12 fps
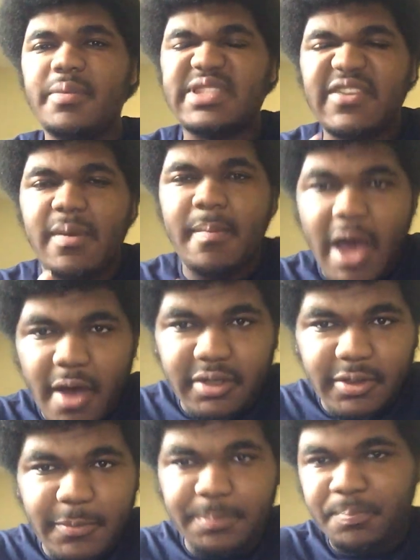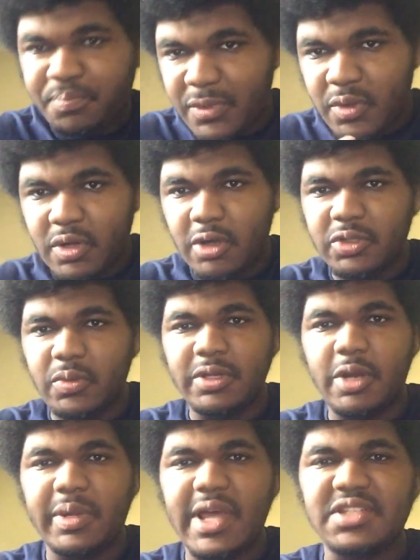Stephen Macklin, we're gonna do
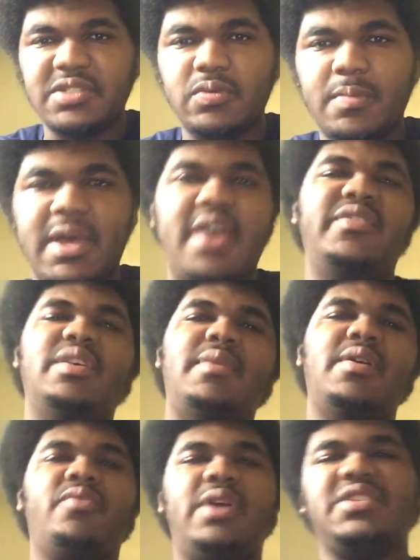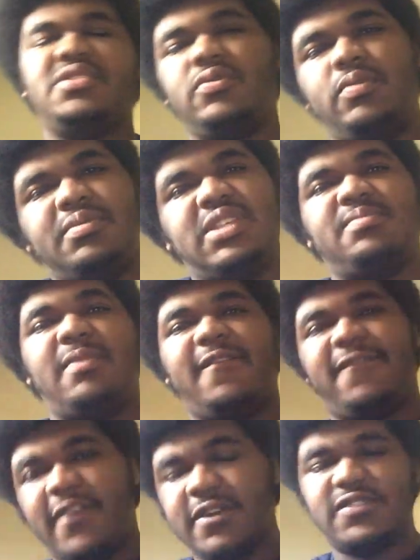another reaction to him. I haven't done my reaction to him since my
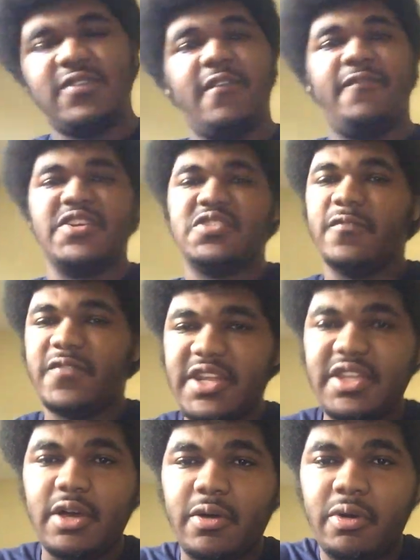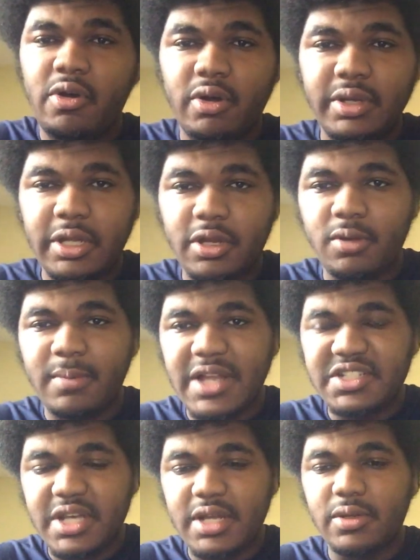first official video on here on my
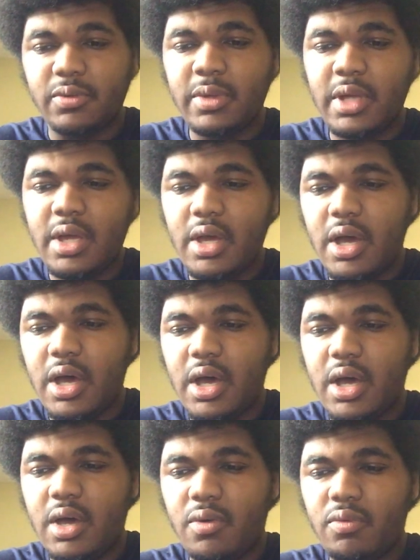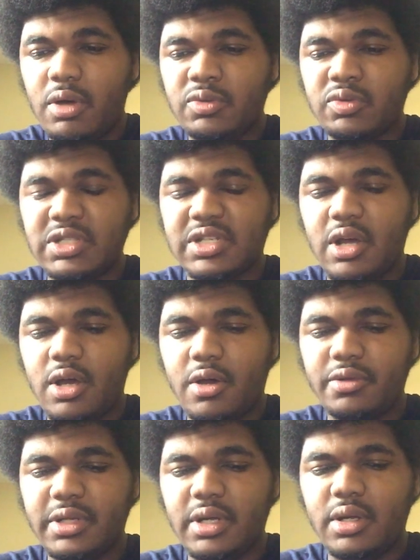channel,
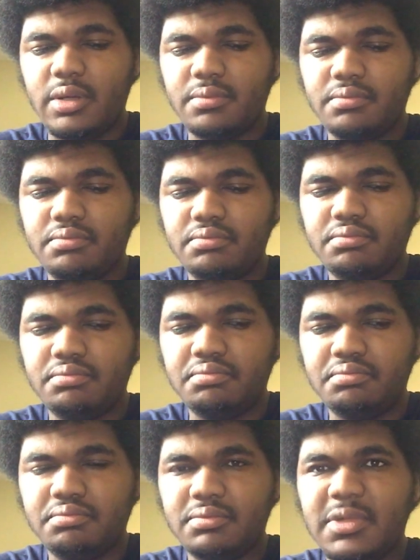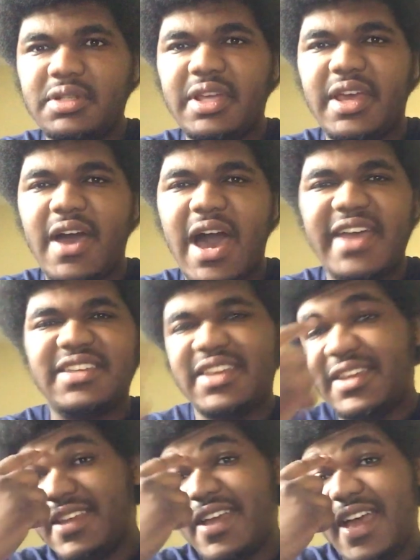
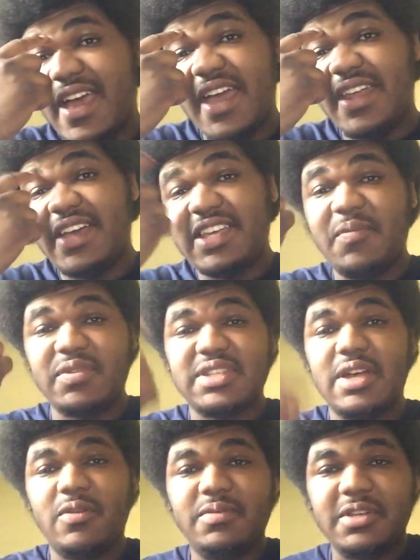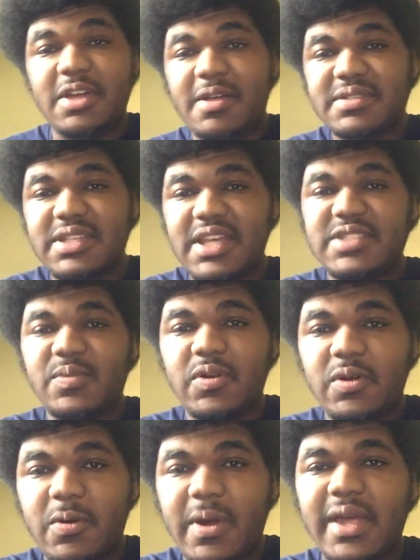Hikey. And Hikey was dope, you know what I'm saying? So we're
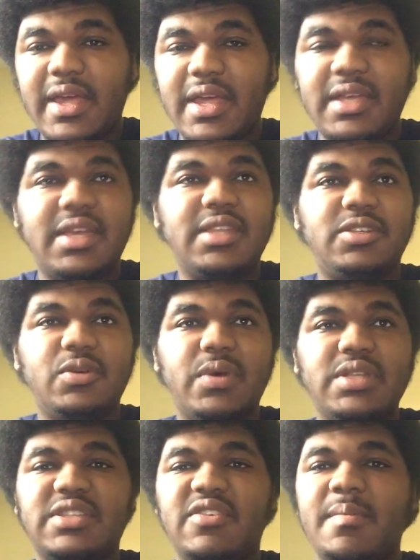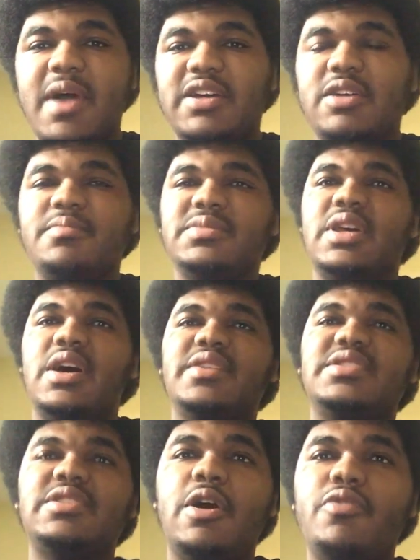gonna go right here and get to it. Stephen Macklin's
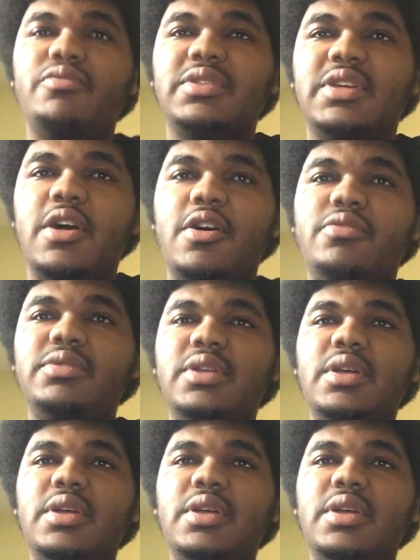Stone Cold.